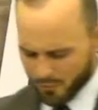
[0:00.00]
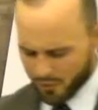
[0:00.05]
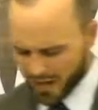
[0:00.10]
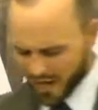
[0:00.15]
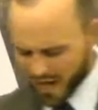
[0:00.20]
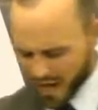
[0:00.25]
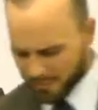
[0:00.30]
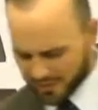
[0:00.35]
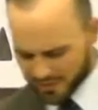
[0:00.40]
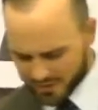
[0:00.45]
what
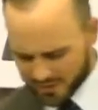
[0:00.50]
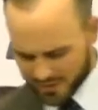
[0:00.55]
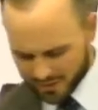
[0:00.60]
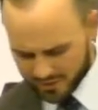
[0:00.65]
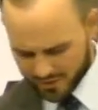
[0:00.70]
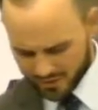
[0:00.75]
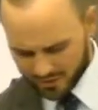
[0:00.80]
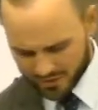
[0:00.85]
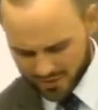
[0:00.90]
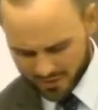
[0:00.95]
happened
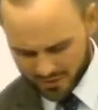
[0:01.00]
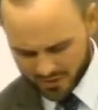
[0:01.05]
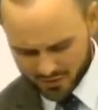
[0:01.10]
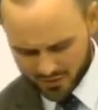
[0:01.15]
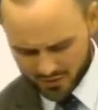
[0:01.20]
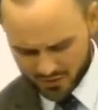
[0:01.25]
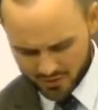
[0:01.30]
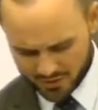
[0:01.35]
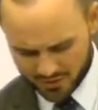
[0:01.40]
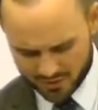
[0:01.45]
here
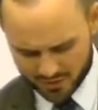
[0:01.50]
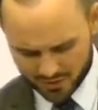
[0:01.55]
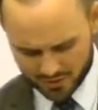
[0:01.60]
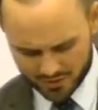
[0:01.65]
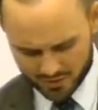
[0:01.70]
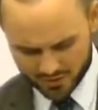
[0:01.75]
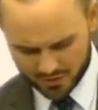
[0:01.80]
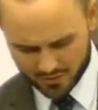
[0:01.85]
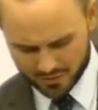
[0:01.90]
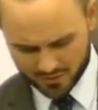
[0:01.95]
is,
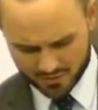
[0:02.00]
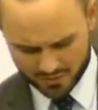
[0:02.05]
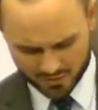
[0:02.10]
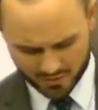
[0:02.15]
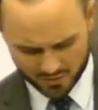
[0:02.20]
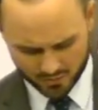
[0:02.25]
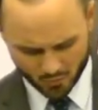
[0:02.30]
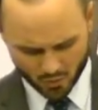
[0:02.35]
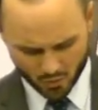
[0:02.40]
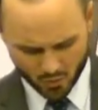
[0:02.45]
well,